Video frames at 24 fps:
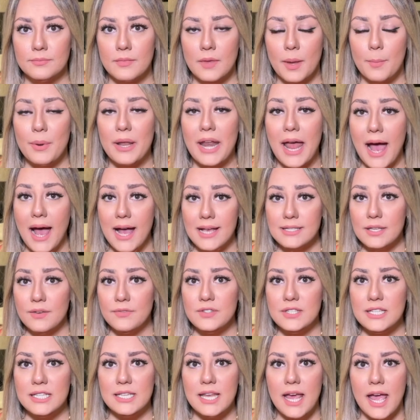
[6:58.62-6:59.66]
But as of
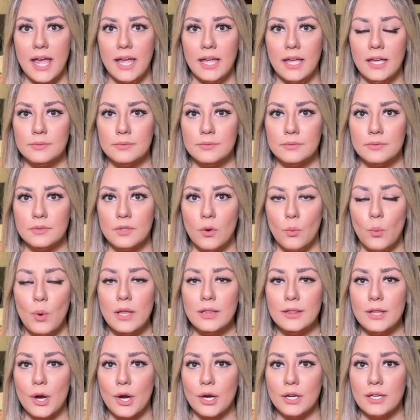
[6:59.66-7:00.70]
today, we
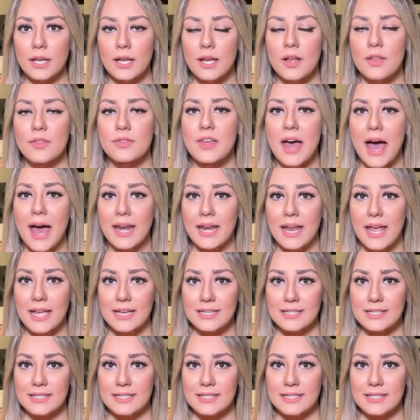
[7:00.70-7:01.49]
learned that a